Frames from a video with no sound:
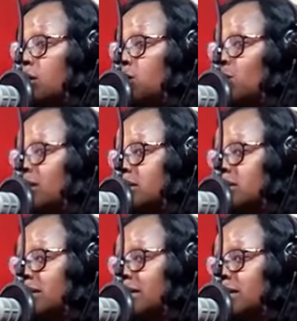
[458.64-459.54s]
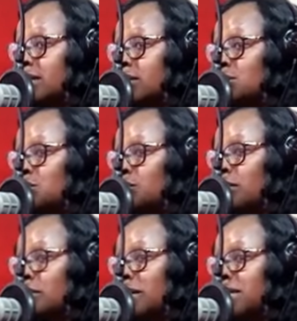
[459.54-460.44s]
You are still listening to
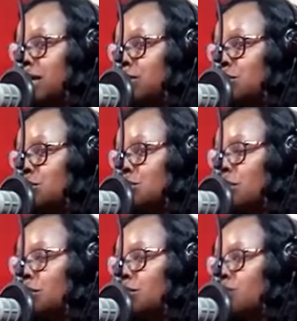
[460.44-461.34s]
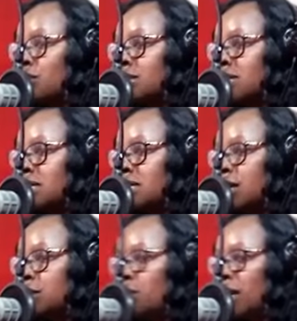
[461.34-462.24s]
the Midday News on Rock
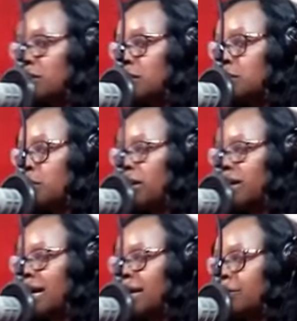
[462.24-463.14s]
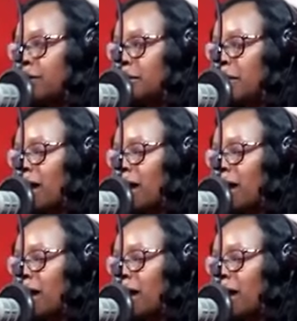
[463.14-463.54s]
City 101.9 FM.